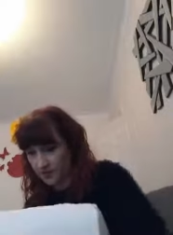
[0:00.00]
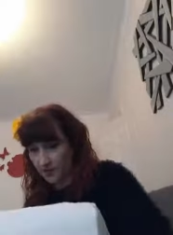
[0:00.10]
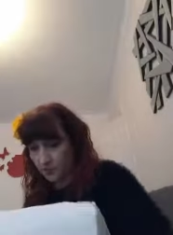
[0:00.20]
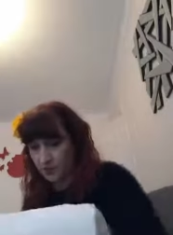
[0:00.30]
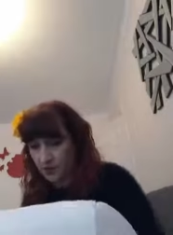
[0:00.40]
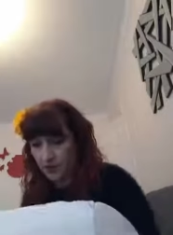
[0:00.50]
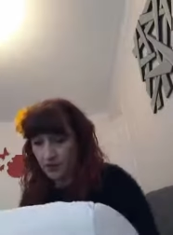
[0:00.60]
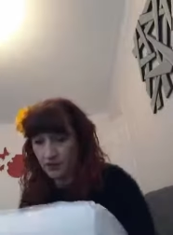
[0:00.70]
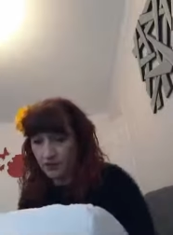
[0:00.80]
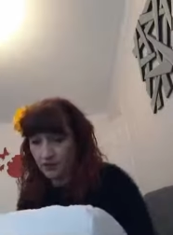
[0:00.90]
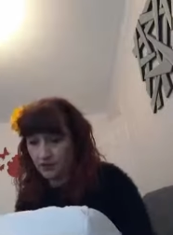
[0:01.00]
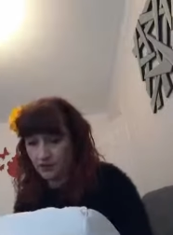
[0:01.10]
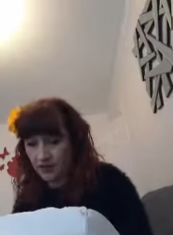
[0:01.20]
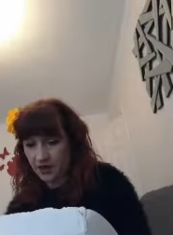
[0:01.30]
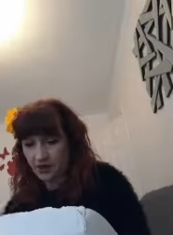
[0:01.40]
down
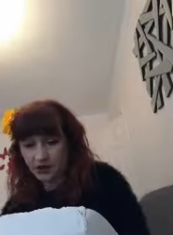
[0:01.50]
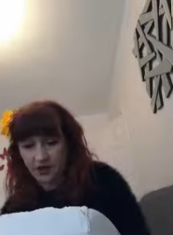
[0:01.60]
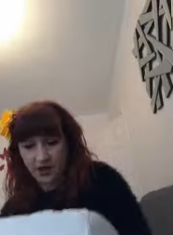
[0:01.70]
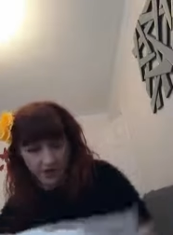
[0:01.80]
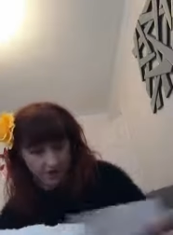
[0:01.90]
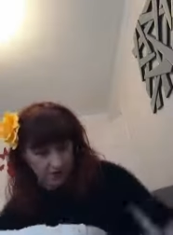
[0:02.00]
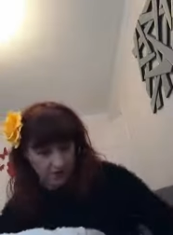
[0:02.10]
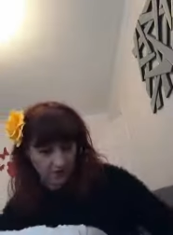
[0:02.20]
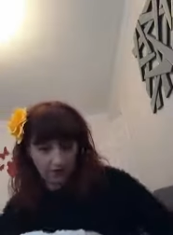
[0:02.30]
there and